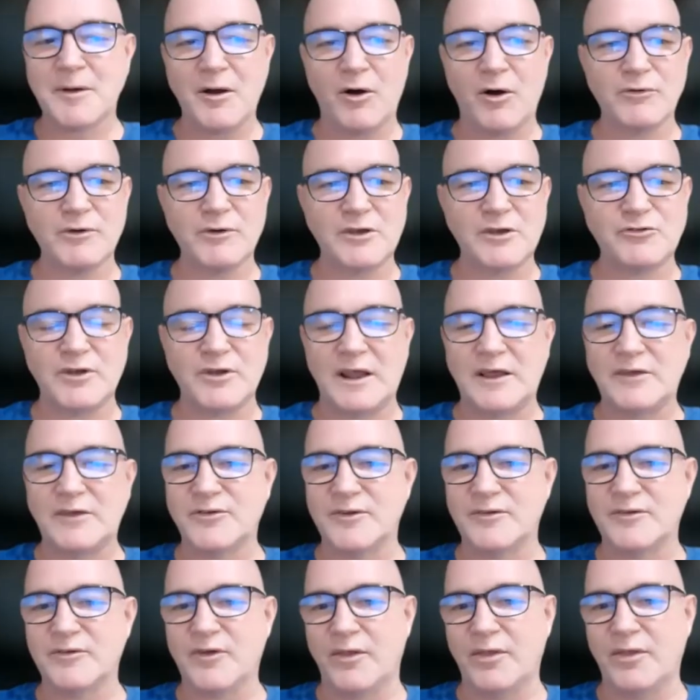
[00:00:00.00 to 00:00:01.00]

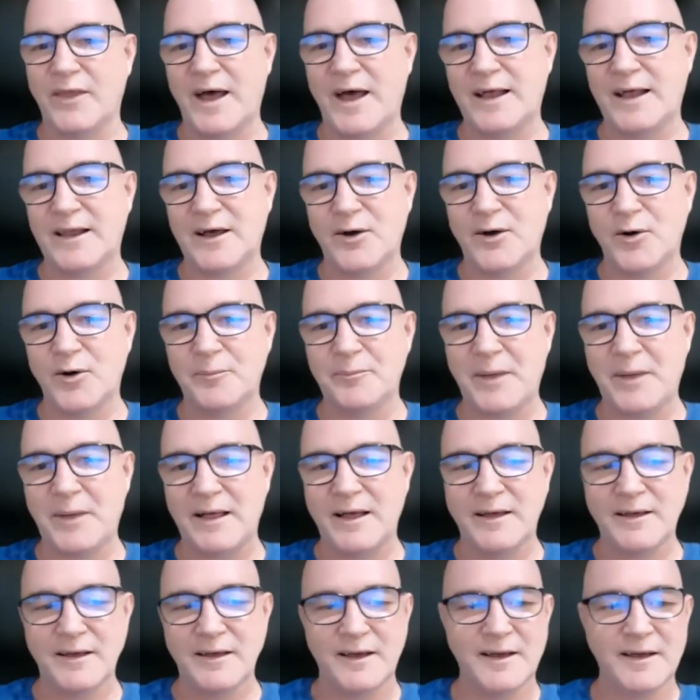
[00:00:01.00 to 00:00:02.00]
congratulations on that, and I hope that
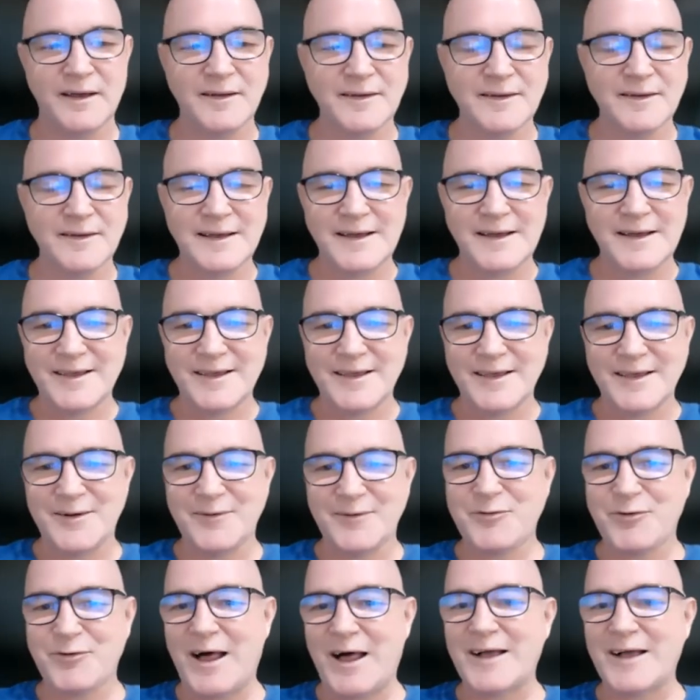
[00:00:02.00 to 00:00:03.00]

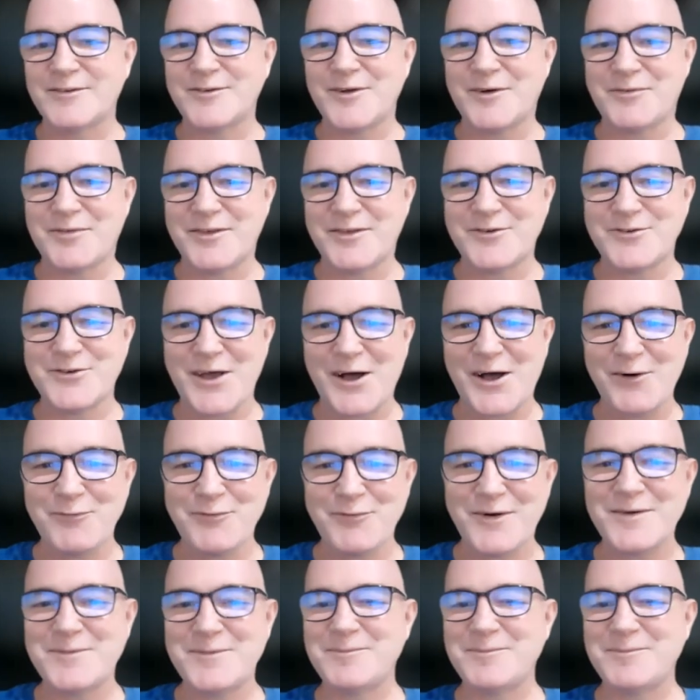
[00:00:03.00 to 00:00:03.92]
flies off the shelf.